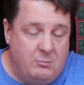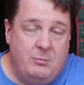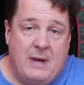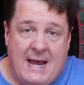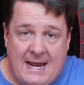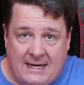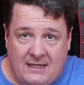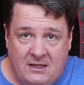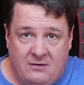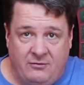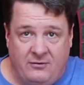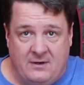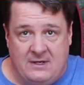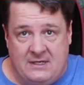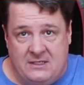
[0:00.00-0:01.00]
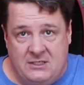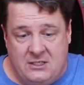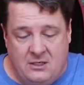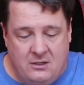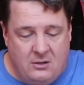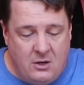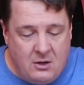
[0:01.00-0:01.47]
Back in the fridge,
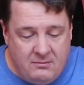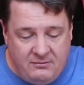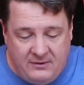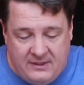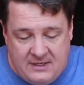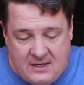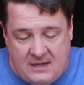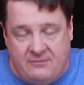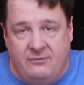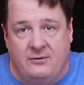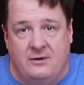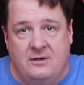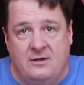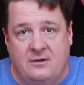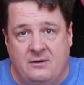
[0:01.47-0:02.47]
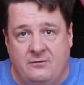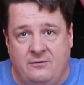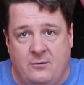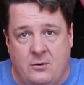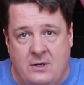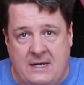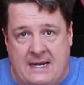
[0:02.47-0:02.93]
hopefully not for another
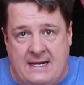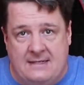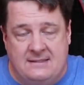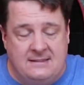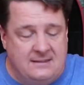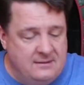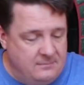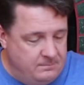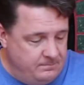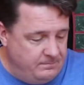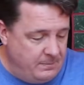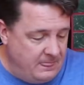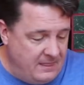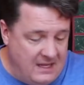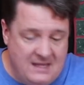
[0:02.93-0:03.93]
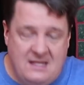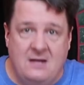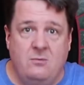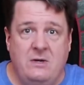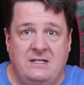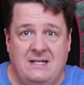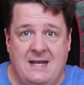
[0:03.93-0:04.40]
four days, and then we